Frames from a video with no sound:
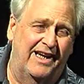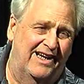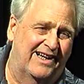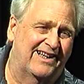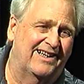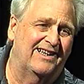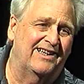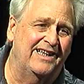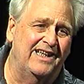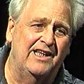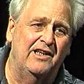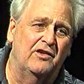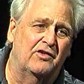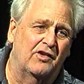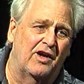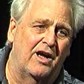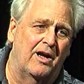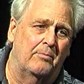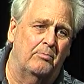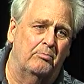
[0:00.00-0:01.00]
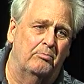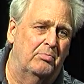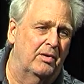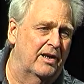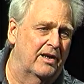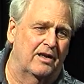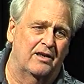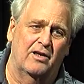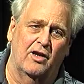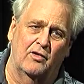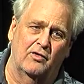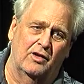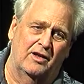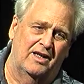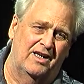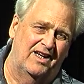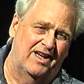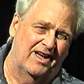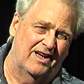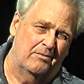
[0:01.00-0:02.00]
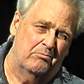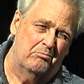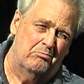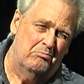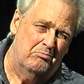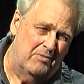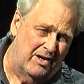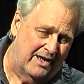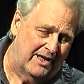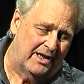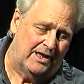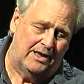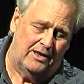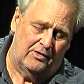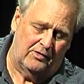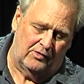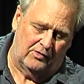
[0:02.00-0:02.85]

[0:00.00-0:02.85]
cleans up, but it doesn't get muddy.